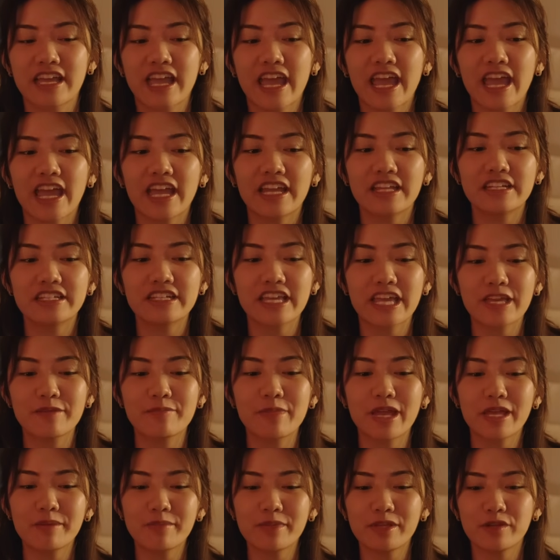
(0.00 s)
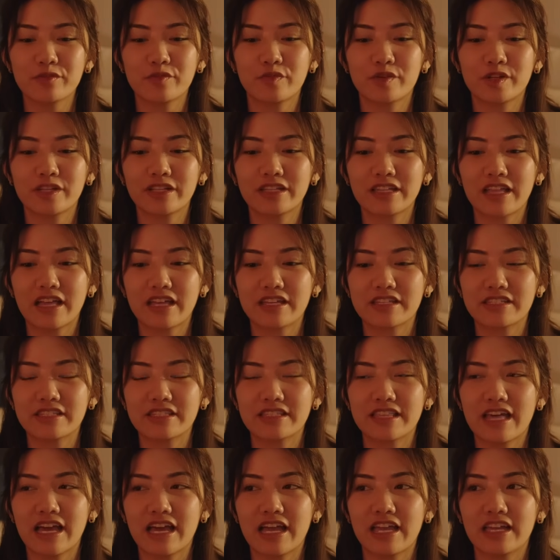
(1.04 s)
And it made me realize
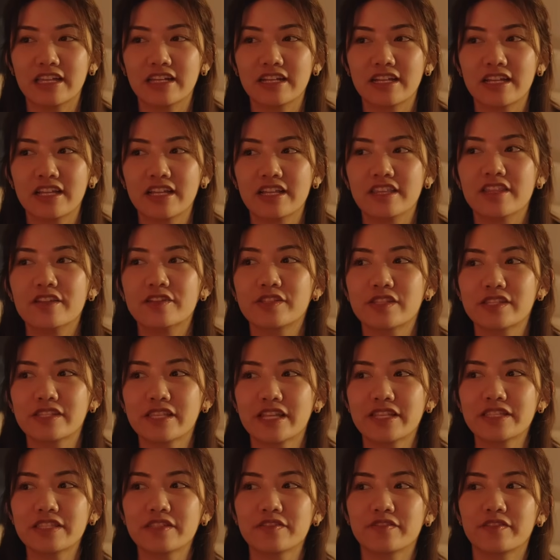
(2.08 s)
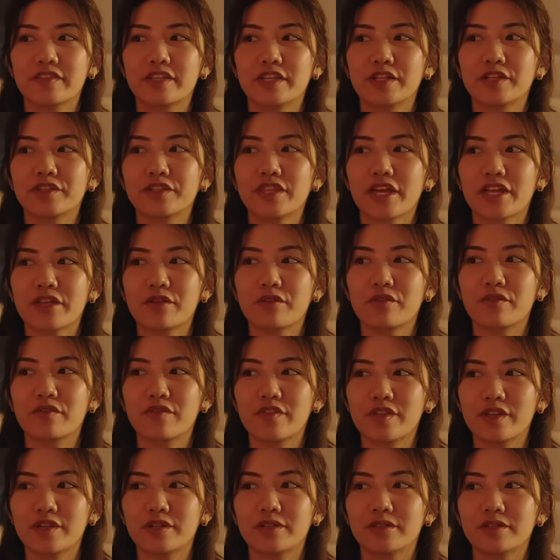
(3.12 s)
that there's a sense of guilt that you
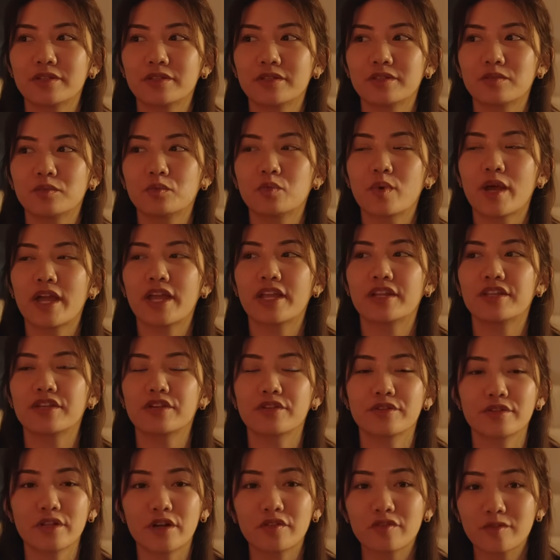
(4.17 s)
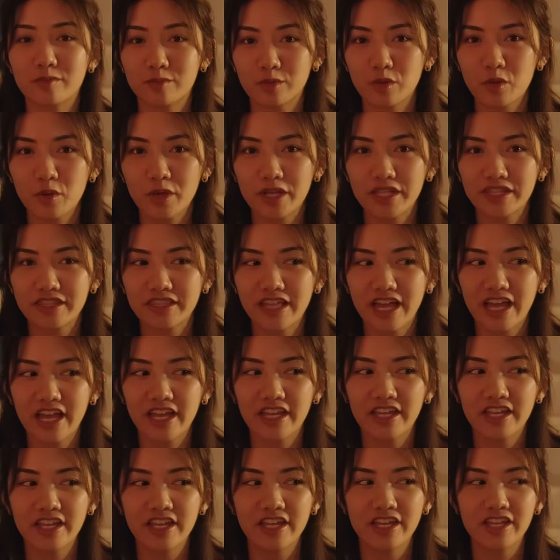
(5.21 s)
feel when you're self employed that
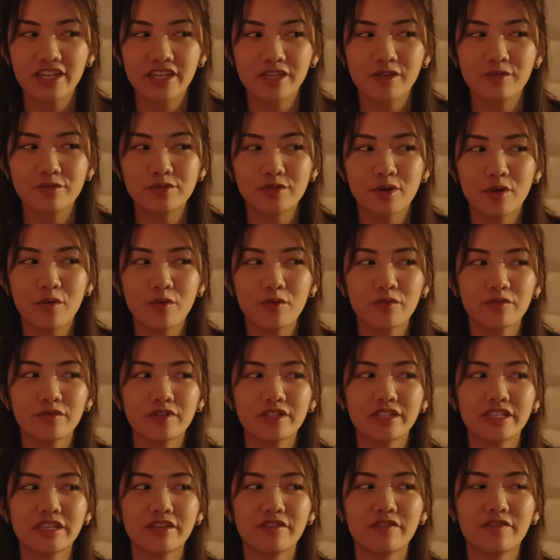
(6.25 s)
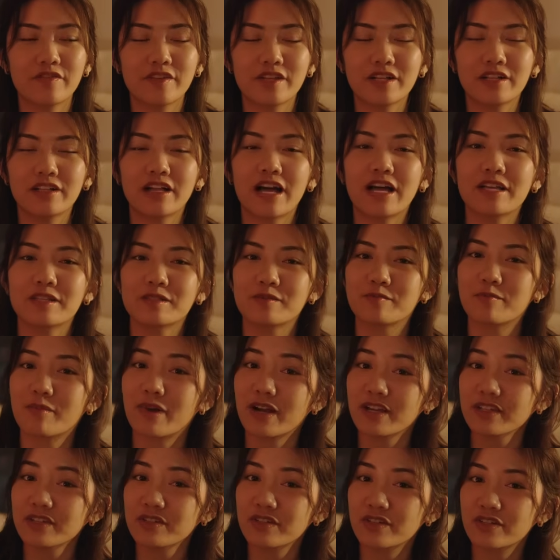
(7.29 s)
you don't really feel as
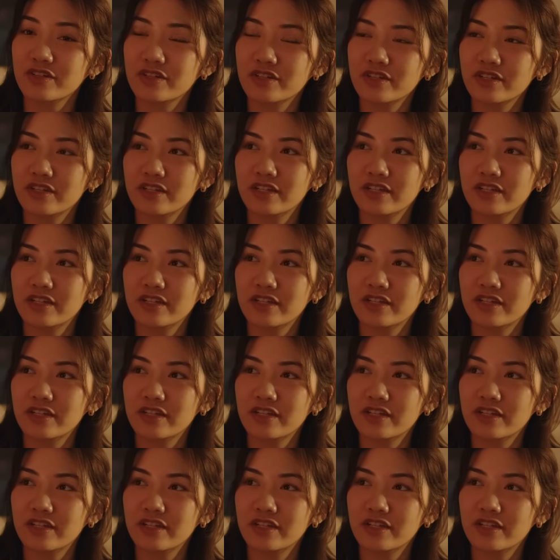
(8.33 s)
much